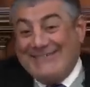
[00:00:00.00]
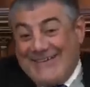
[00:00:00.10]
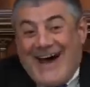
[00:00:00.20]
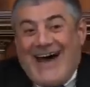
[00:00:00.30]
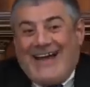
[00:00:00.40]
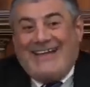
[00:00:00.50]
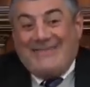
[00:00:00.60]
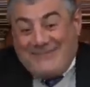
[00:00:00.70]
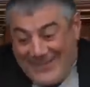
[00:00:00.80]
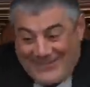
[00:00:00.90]

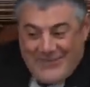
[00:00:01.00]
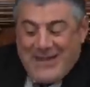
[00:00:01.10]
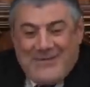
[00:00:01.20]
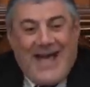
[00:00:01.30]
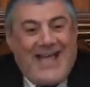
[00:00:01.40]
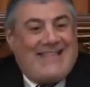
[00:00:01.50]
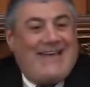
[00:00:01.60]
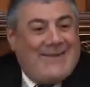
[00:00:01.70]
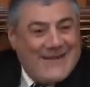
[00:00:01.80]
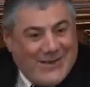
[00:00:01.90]
Why? He's my brother.